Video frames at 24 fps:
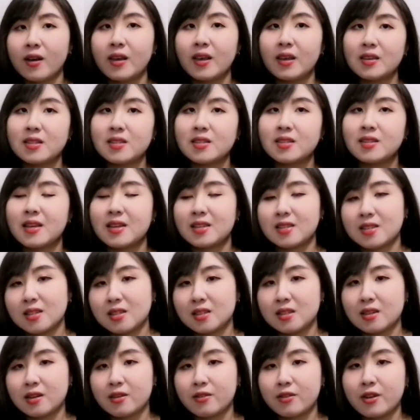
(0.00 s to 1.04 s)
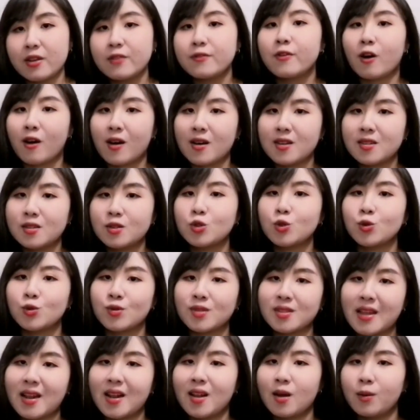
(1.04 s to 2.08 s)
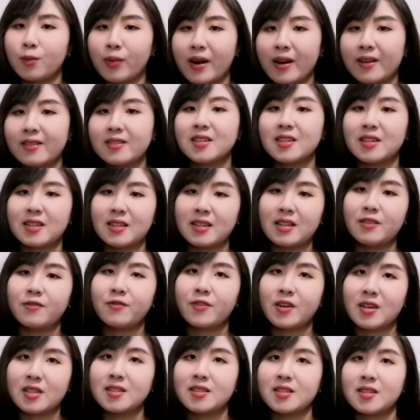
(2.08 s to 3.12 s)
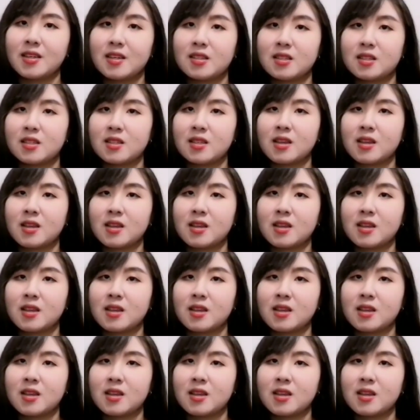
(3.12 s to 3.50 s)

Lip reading: it is necessary for us to celebrate the differences.